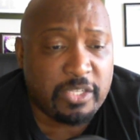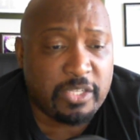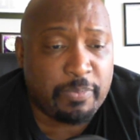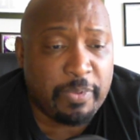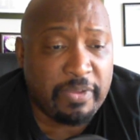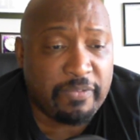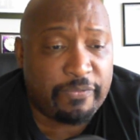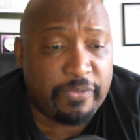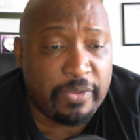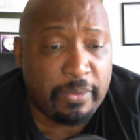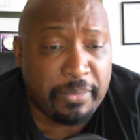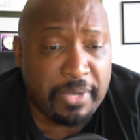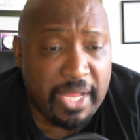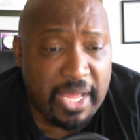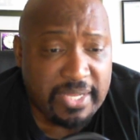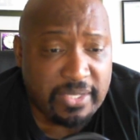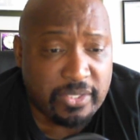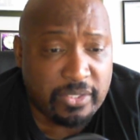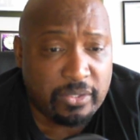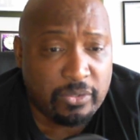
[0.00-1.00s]
been
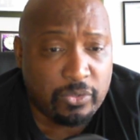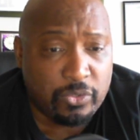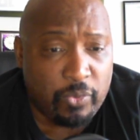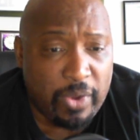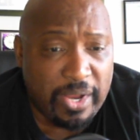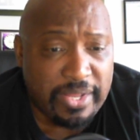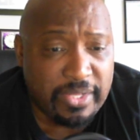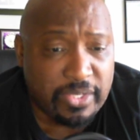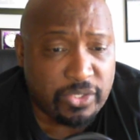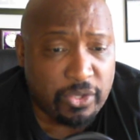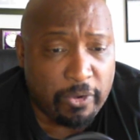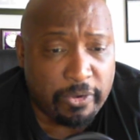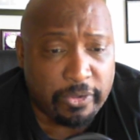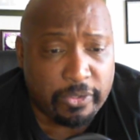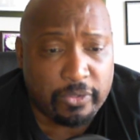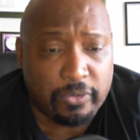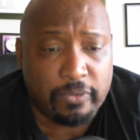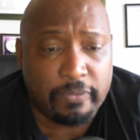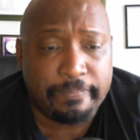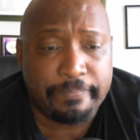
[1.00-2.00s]
feminized, who's writing this
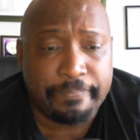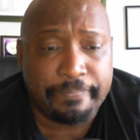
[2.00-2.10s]
article.